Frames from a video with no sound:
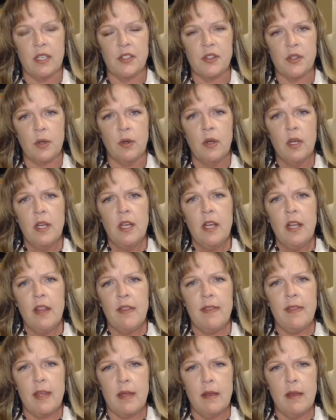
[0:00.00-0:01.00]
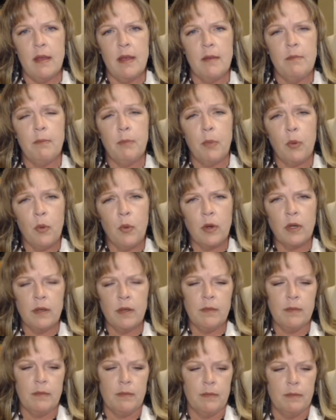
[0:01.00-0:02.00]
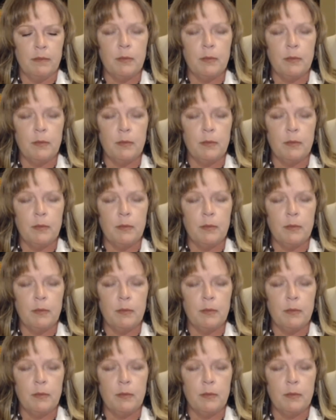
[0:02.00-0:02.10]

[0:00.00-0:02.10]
So, the important